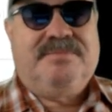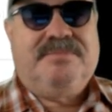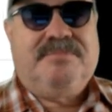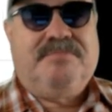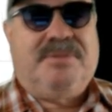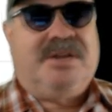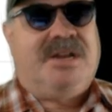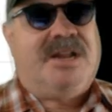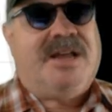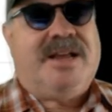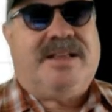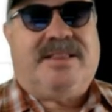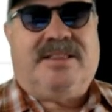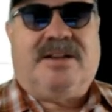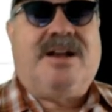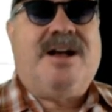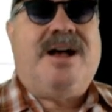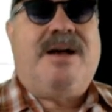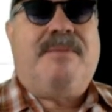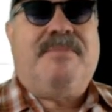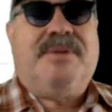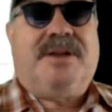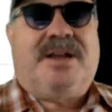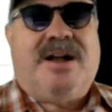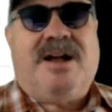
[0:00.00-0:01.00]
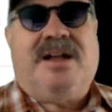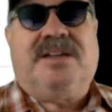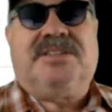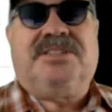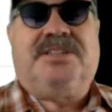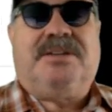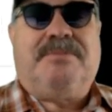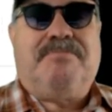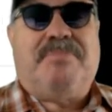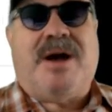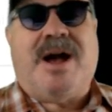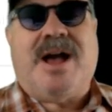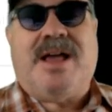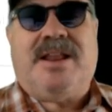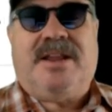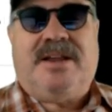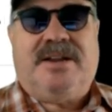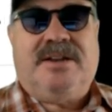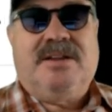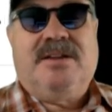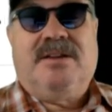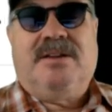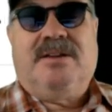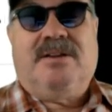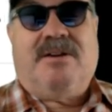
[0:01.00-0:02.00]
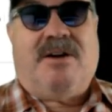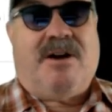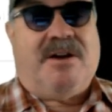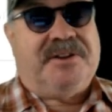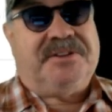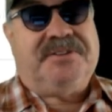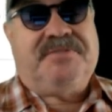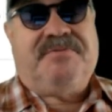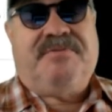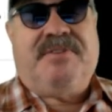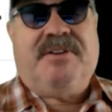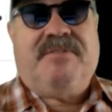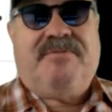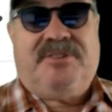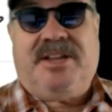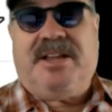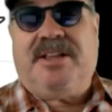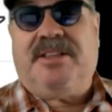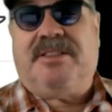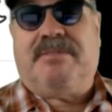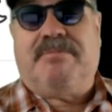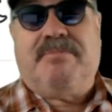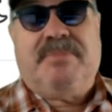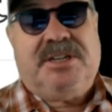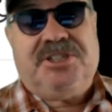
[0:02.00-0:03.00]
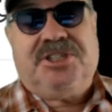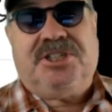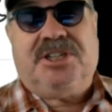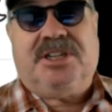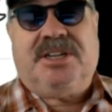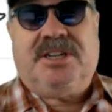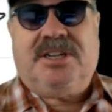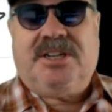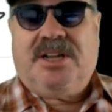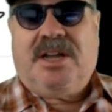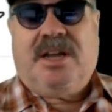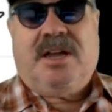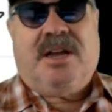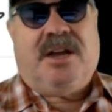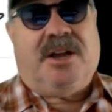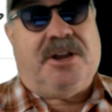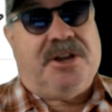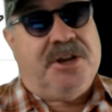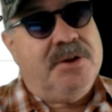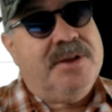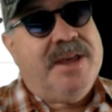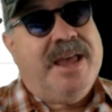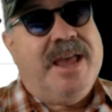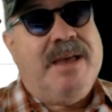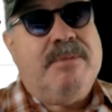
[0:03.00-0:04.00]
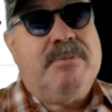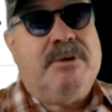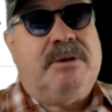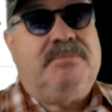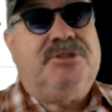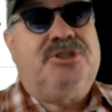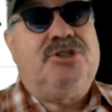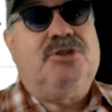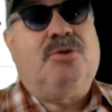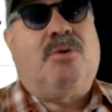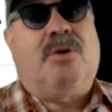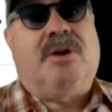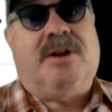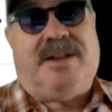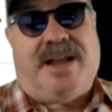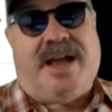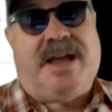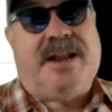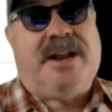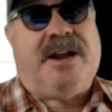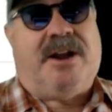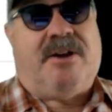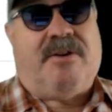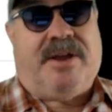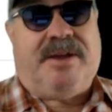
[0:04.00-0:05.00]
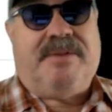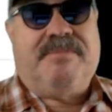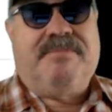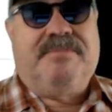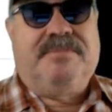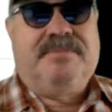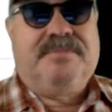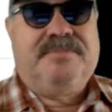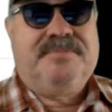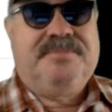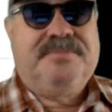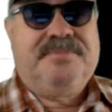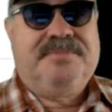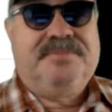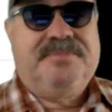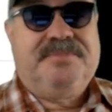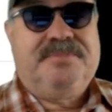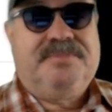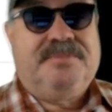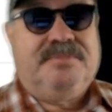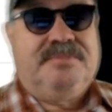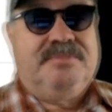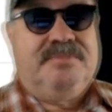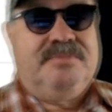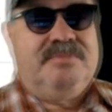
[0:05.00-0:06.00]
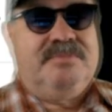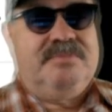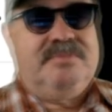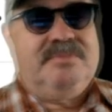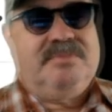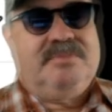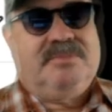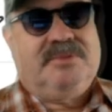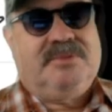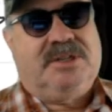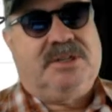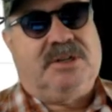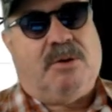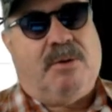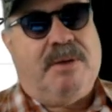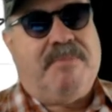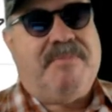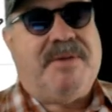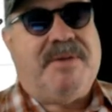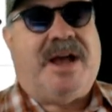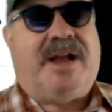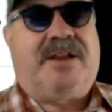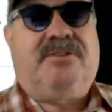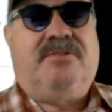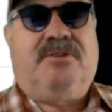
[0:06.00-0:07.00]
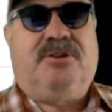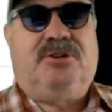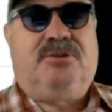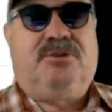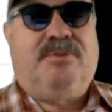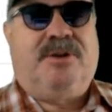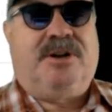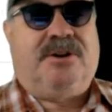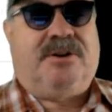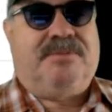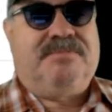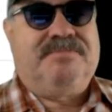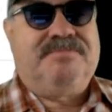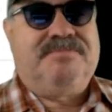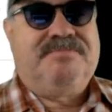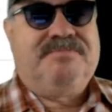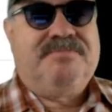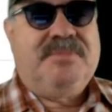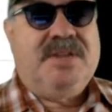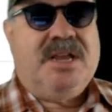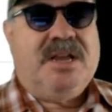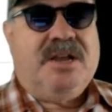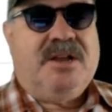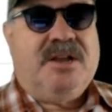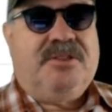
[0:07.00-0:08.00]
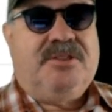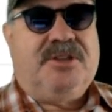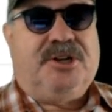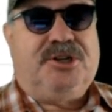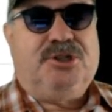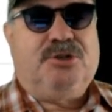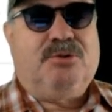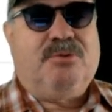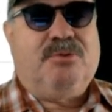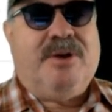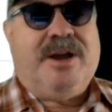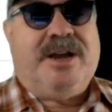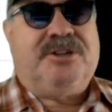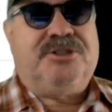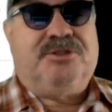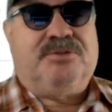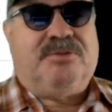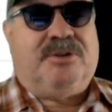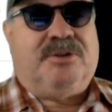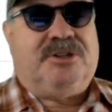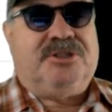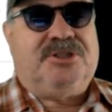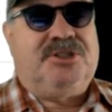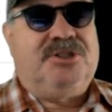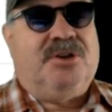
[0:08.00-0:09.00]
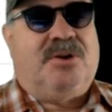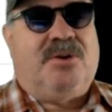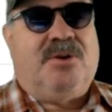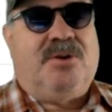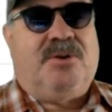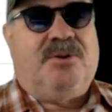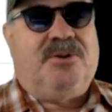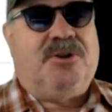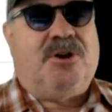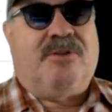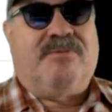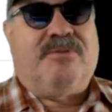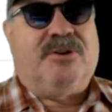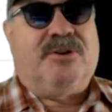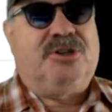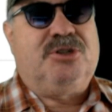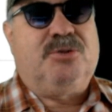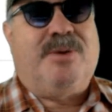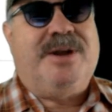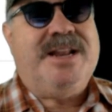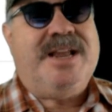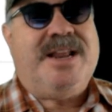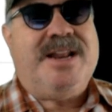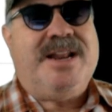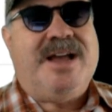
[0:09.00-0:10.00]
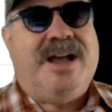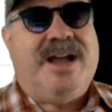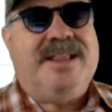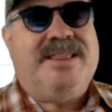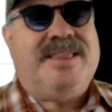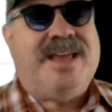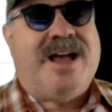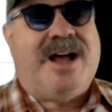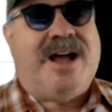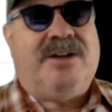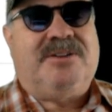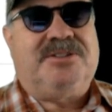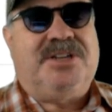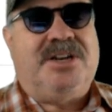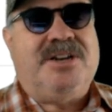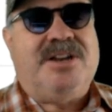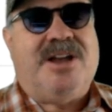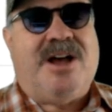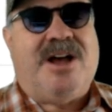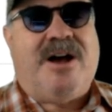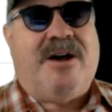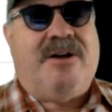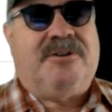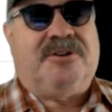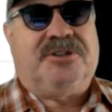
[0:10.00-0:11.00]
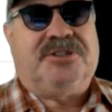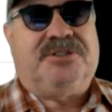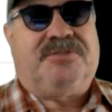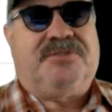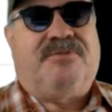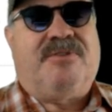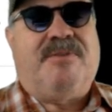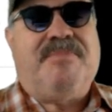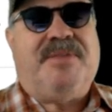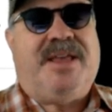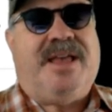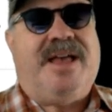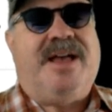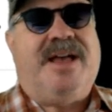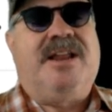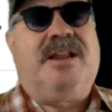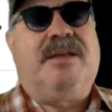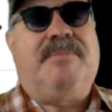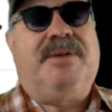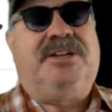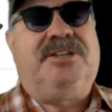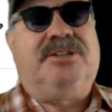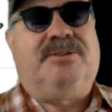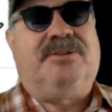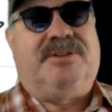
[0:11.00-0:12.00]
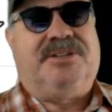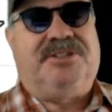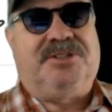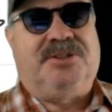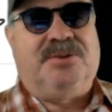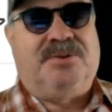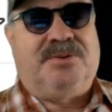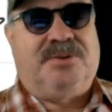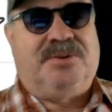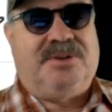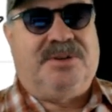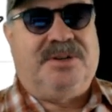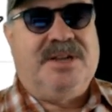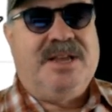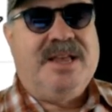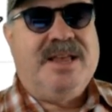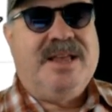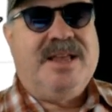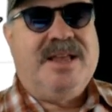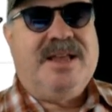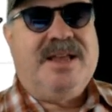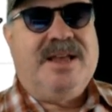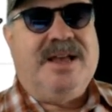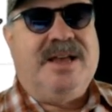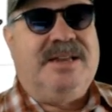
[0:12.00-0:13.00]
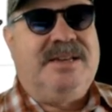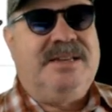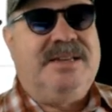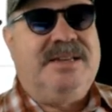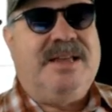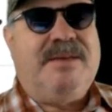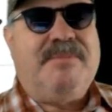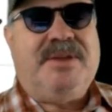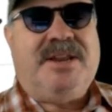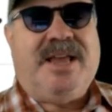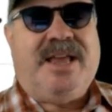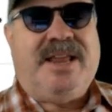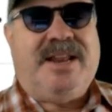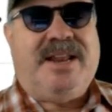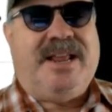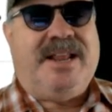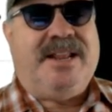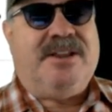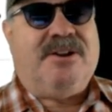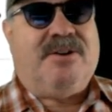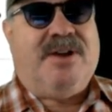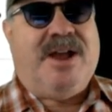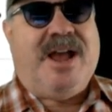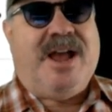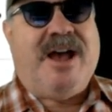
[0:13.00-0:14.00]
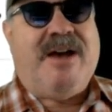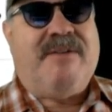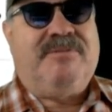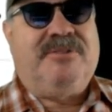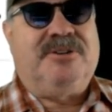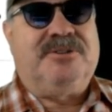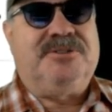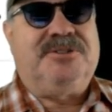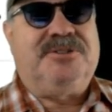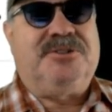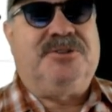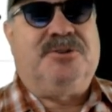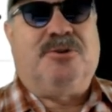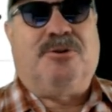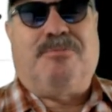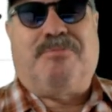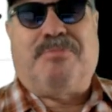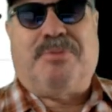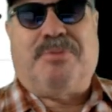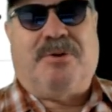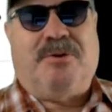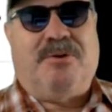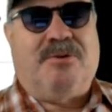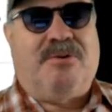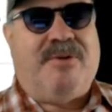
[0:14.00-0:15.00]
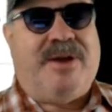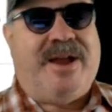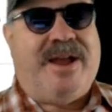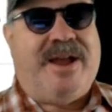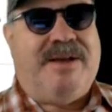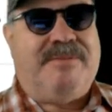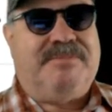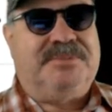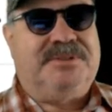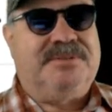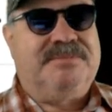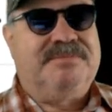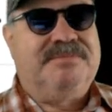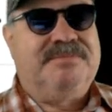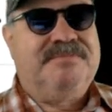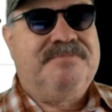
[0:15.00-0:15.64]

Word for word: But like the kamikaze pilot on his 15th mission, uh, you came up short in that area. Going back to the Twitter, the treasurer stole over $29,000 from the elementary school, eliminating their after school programs.